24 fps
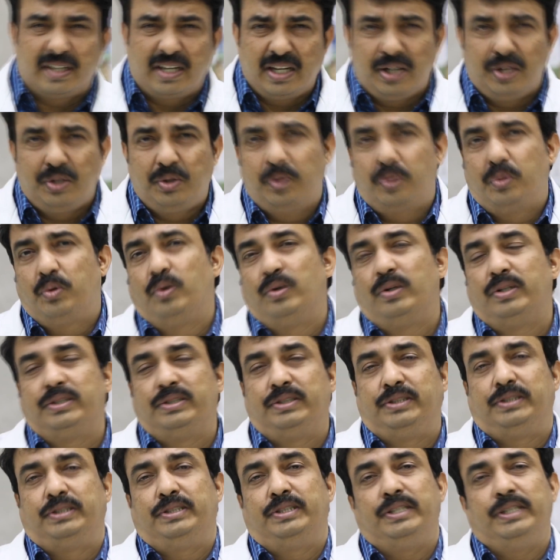
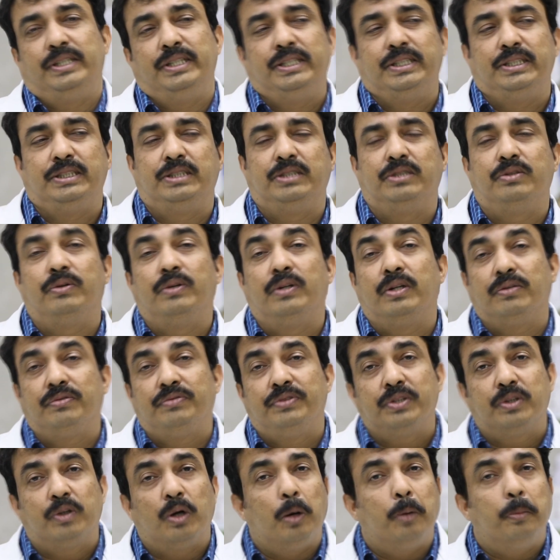Keratoconus is one of
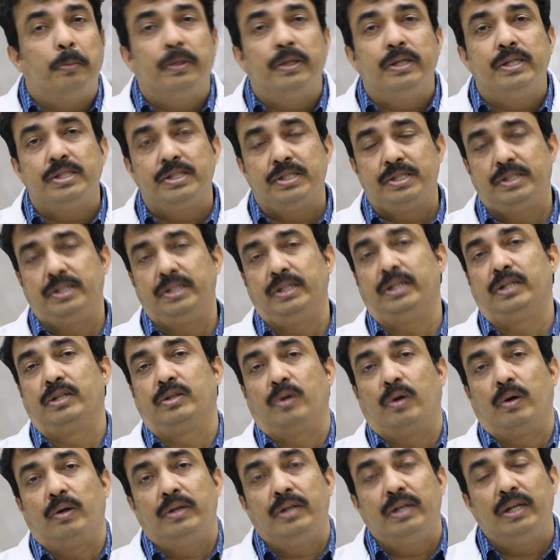the commonest
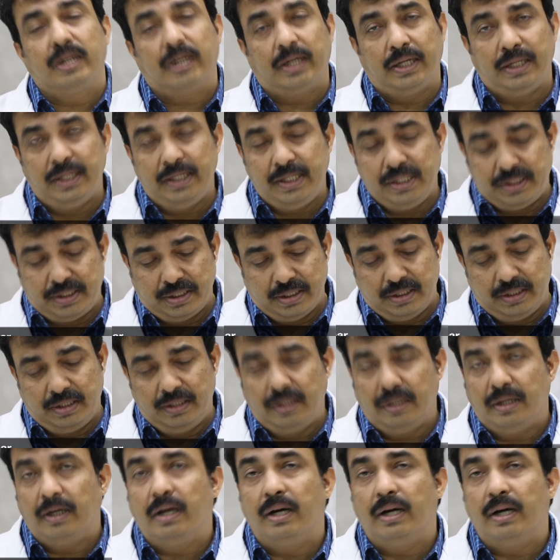corneal condition.